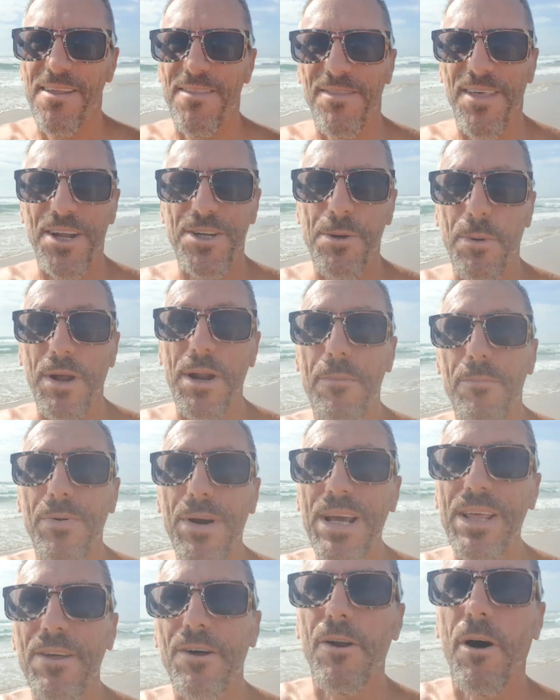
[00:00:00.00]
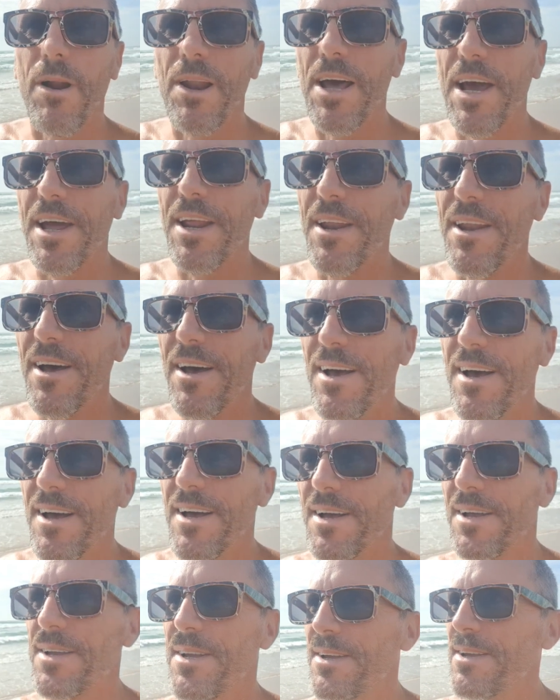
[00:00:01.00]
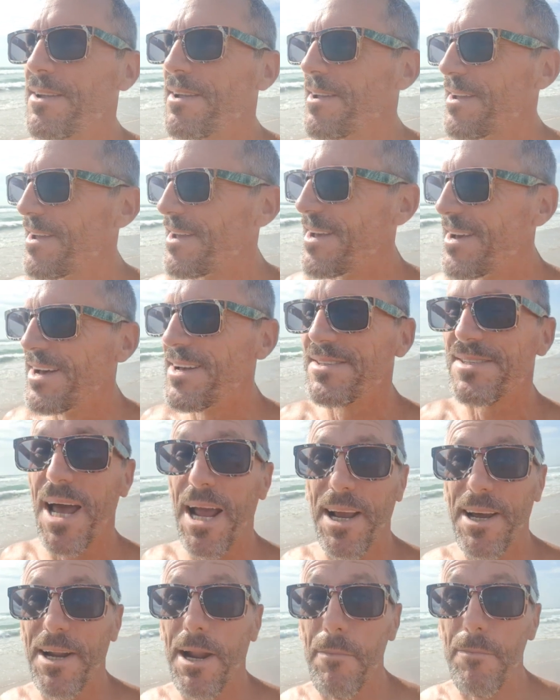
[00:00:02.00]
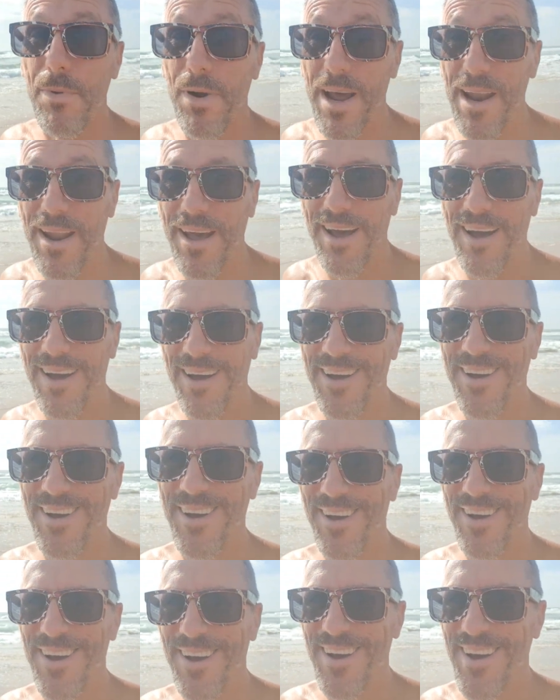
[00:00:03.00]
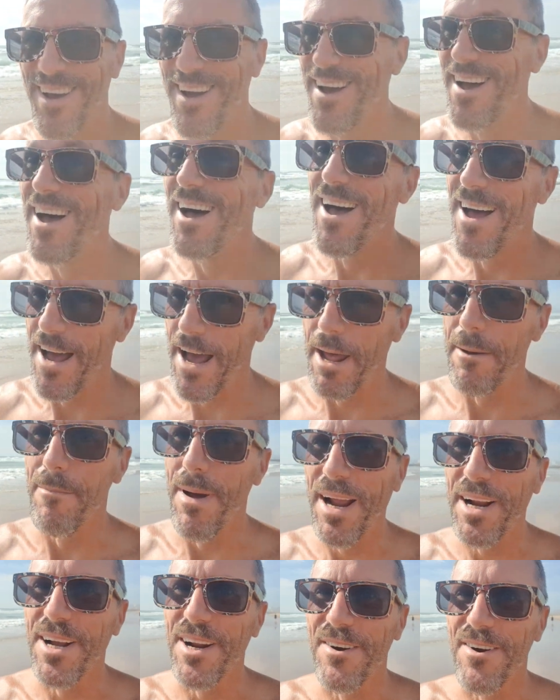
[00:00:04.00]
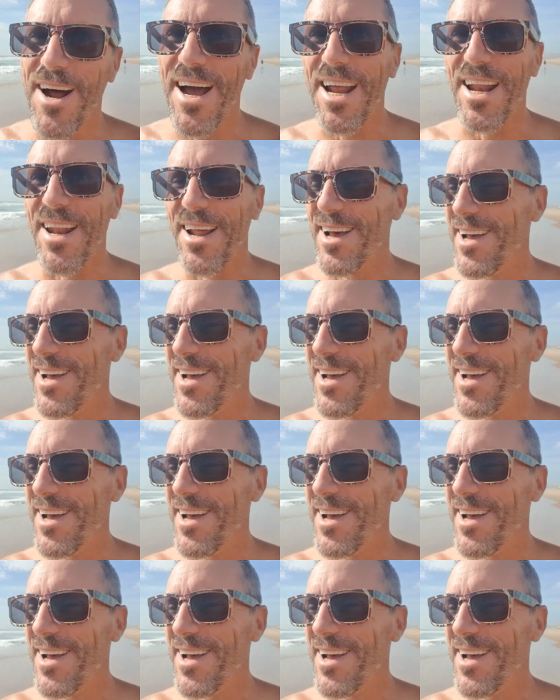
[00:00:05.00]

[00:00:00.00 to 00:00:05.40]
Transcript: that you want to breathe it all in, take an umbrella, and make it rain.